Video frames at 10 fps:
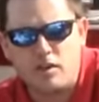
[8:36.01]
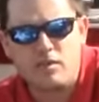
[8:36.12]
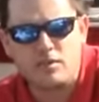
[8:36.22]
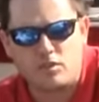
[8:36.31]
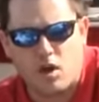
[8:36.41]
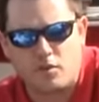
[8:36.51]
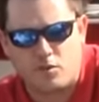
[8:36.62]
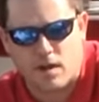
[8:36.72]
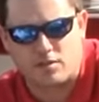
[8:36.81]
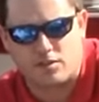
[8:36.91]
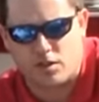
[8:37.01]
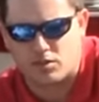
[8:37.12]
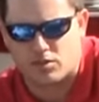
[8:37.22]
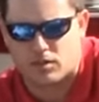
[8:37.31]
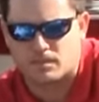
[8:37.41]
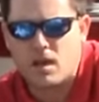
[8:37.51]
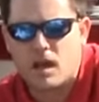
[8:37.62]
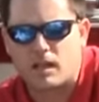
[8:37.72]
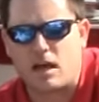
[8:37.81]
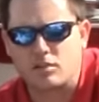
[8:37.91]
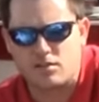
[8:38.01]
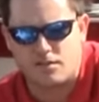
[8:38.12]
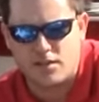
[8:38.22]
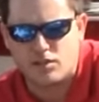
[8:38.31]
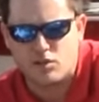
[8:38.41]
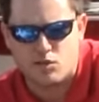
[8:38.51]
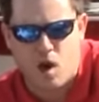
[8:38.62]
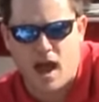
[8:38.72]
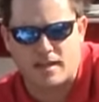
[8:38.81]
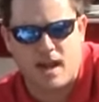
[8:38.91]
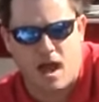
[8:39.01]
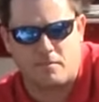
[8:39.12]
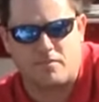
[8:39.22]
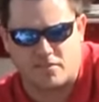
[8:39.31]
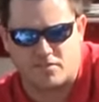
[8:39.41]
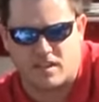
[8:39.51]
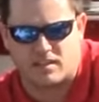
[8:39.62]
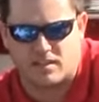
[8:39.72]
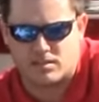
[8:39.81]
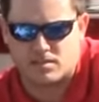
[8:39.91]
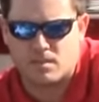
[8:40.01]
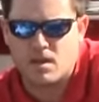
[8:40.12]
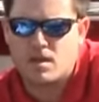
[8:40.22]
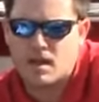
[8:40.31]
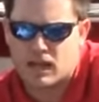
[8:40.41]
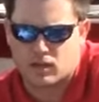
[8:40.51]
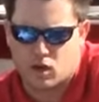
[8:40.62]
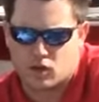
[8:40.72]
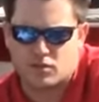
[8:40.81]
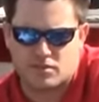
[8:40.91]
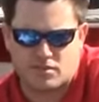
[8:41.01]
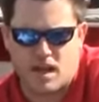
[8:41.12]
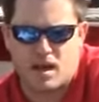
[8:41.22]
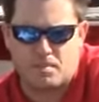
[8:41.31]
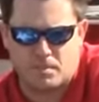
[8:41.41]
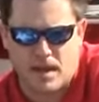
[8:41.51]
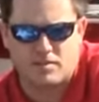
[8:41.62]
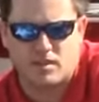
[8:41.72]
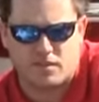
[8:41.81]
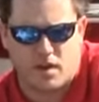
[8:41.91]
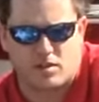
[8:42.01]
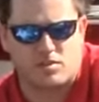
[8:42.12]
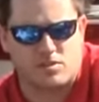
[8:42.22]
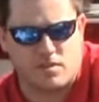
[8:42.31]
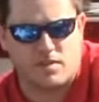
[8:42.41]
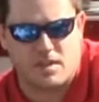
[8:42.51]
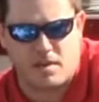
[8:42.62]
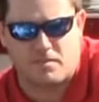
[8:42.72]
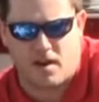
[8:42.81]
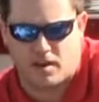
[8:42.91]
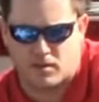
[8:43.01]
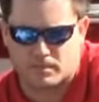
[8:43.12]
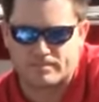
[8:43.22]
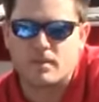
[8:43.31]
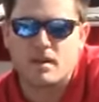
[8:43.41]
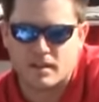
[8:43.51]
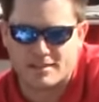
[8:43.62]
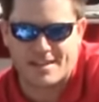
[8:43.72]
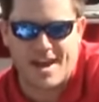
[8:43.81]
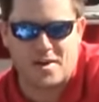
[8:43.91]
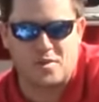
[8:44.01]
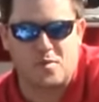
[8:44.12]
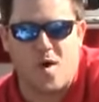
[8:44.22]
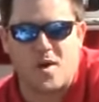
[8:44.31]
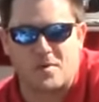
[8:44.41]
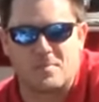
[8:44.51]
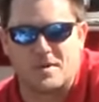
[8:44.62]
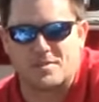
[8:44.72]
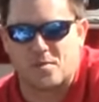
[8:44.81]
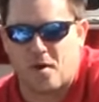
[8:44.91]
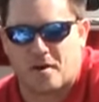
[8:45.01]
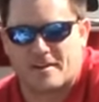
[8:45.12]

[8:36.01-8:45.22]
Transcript: you've installed the transducer, allow sufficient drying time for the sealants and learned the setup and basic functions of the depth finder. Let's get out on the water and put it to work.